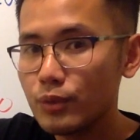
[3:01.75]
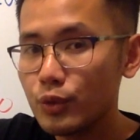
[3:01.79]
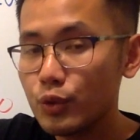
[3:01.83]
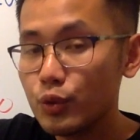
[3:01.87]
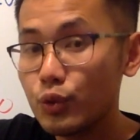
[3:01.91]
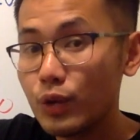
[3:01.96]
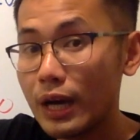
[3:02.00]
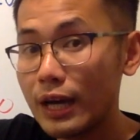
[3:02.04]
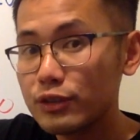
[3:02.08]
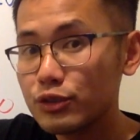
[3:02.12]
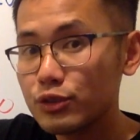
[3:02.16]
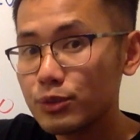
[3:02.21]

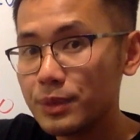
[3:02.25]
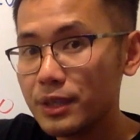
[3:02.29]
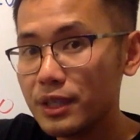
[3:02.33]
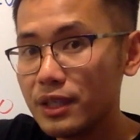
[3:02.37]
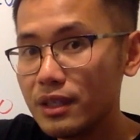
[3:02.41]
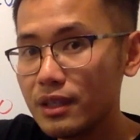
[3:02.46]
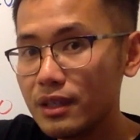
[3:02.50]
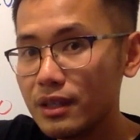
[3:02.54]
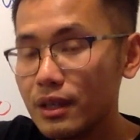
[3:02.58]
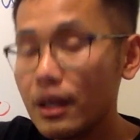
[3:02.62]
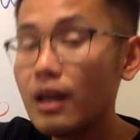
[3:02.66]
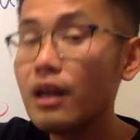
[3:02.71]
u has to
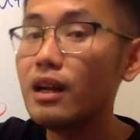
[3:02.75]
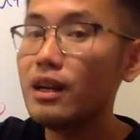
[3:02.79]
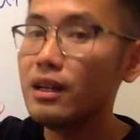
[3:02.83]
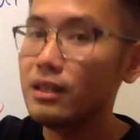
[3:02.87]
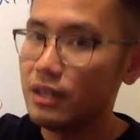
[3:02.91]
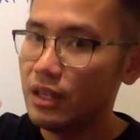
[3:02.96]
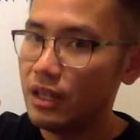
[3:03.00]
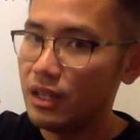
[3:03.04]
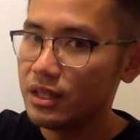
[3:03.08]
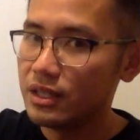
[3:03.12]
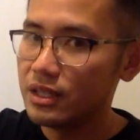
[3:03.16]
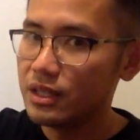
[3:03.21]
be
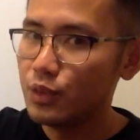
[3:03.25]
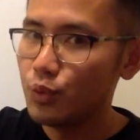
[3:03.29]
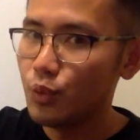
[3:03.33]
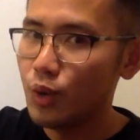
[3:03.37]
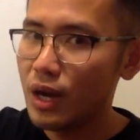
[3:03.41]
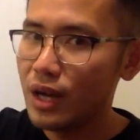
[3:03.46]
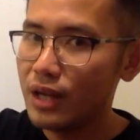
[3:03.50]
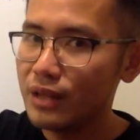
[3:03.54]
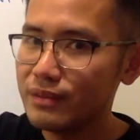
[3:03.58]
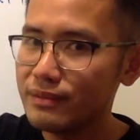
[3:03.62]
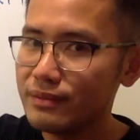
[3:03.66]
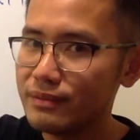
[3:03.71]
negative
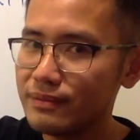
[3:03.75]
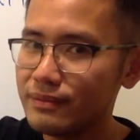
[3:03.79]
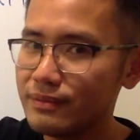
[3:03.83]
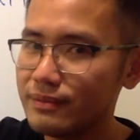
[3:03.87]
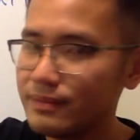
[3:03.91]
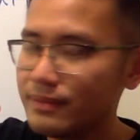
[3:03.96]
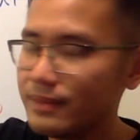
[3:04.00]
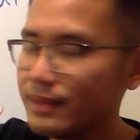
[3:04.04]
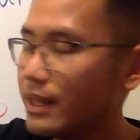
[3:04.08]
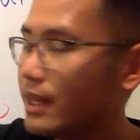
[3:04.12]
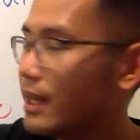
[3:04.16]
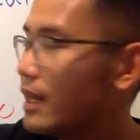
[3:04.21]
1.
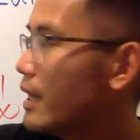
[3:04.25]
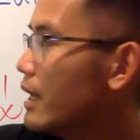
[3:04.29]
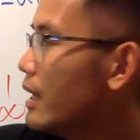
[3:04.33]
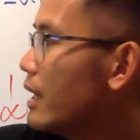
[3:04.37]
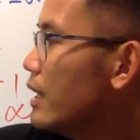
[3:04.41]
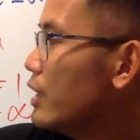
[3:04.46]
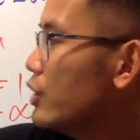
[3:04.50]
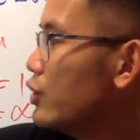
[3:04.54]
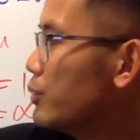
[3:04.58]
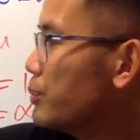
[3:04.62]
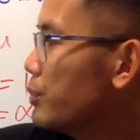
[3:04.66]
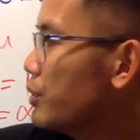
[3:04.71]

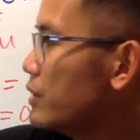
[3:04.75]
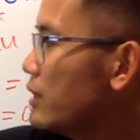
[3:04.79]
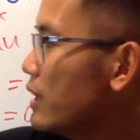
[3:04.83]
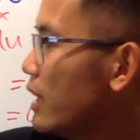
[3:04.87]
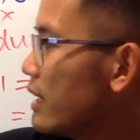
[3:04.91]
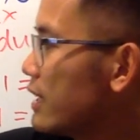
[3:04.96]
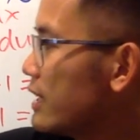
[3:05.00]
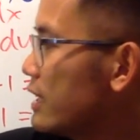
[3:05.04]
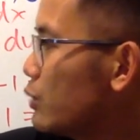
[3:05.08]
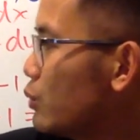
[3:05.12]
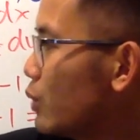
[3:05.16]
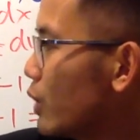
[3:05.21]
You put
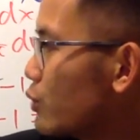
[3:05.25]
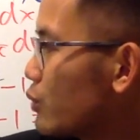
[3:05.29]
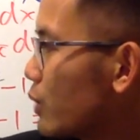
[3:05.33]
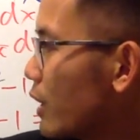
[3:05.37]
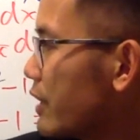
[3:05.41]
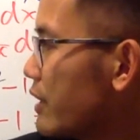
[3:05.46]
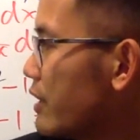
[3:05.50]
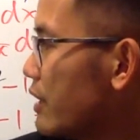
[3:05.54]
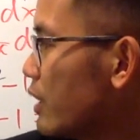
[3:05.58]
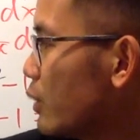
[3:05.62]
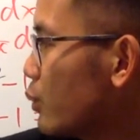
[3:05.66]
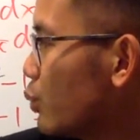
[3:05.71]
negative 1
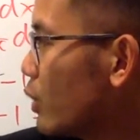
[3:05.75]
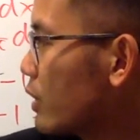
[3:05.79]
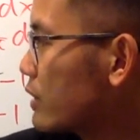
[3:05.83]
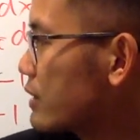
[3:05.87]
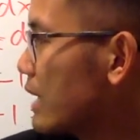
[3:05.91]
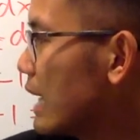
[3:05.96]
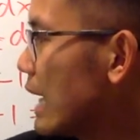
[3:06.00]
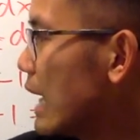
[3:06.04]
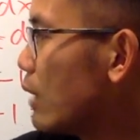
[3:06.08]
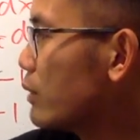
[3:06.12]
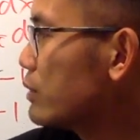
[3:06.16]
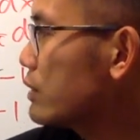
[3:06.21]
right here and work
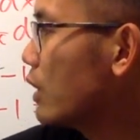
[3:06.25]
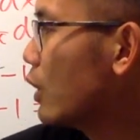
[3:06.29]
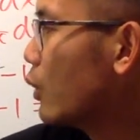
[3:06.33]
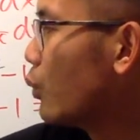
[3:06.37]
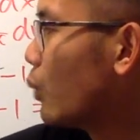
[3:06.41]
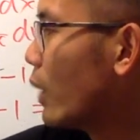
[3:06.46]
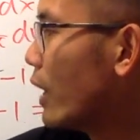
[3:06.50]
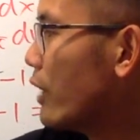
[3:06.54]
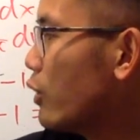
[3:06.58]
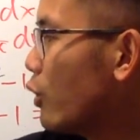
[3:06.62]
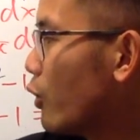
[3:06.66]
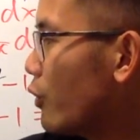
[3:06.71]
that out.
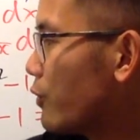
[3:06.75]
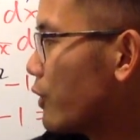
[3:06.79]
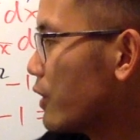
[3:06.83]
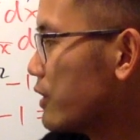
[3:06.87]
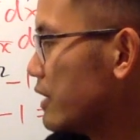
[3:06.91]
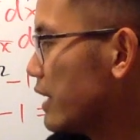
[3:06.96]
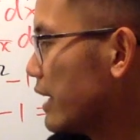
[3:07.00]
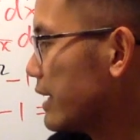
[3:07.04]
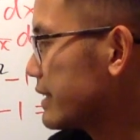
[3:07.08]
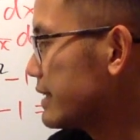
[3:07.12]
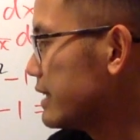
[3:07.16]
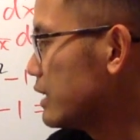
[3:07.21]
1 over
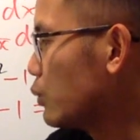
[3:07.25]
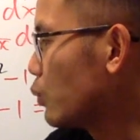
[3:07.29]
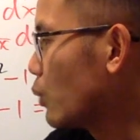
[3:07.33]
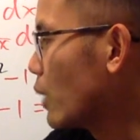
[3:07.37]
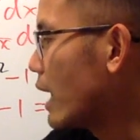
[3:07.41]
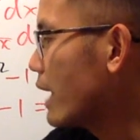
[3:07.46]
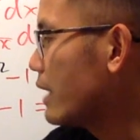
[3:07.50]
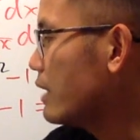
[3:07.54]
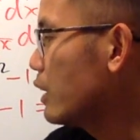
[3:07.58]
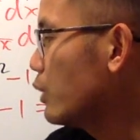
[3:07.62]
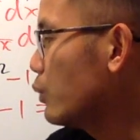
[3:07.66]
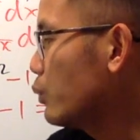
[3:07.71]
negative
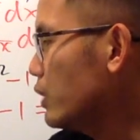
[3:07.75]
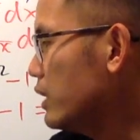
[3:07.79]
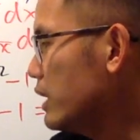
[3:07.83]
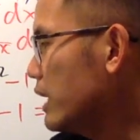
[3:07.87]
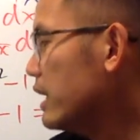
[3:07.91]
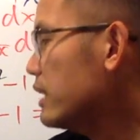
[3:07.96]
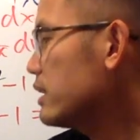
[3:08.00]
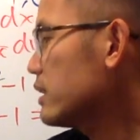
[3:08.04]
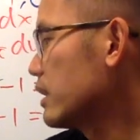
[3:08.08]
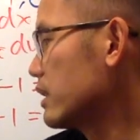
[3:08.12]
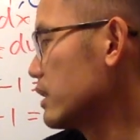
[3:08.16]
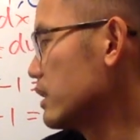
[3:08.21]
1, we
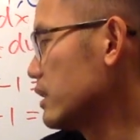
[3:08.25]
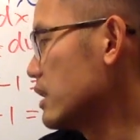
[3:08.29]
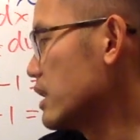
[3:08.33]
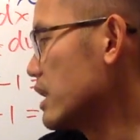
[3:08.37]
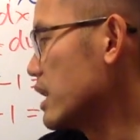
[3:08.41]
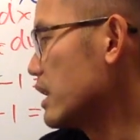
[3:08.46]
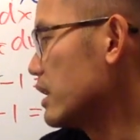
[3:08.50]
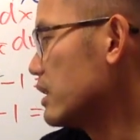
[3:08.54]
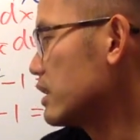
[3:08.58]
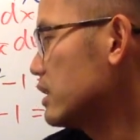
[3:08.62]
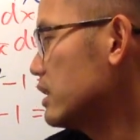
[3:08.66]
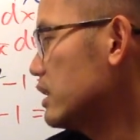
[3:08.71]
get
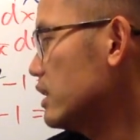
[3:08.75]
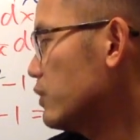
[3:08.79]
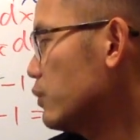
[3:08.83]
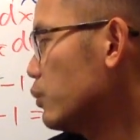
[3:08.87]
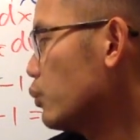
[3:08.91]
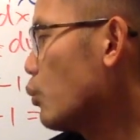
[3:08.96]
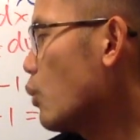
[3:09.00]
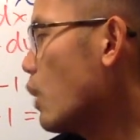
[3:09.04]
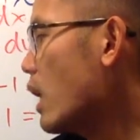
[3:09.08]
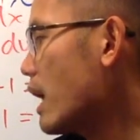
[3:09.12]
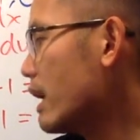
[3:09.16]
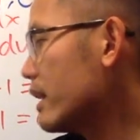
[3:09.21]
negative
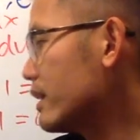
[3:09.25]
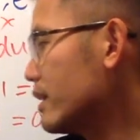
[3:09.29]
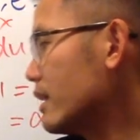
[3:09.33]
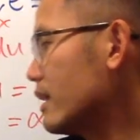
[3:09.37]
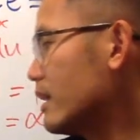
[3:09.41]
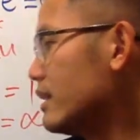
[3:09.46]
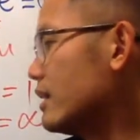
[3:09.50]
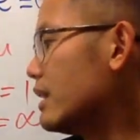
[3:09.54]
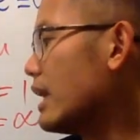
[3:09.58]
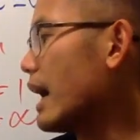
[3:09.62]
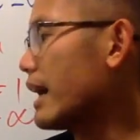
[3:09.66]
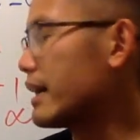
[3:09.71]
1,
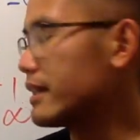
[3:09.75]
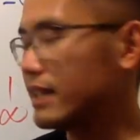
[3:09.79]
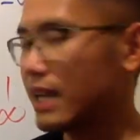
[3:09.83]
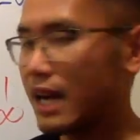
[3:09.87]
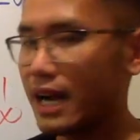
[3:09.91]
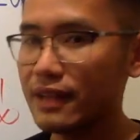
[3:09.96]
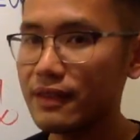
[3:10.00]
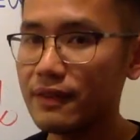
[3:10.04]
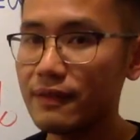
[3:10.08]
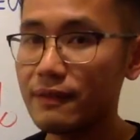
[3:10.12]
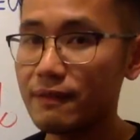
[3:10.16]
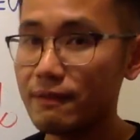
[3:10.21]
like
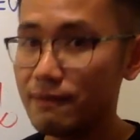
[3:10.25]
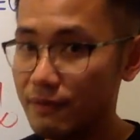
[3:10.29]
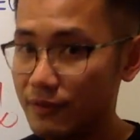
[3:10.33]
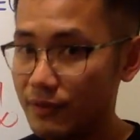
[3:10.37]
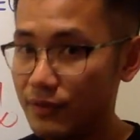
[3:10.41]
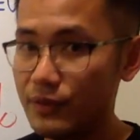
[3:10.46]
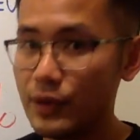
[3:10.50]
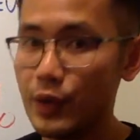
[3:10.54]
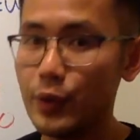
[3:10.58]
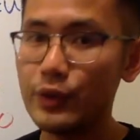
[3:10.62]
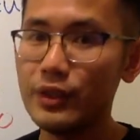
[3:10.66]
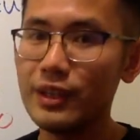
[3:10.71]
that.
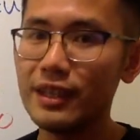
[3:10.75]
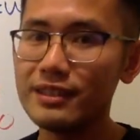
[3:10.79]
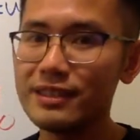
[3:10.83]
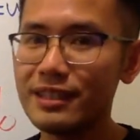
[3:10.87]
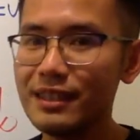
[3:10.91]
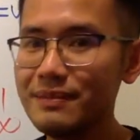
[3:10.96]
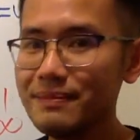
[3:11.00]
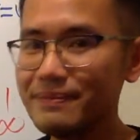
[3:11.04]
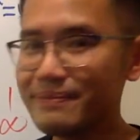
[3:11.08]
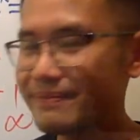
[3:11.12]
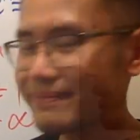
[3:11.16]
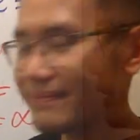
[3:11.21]
Very nice, huh?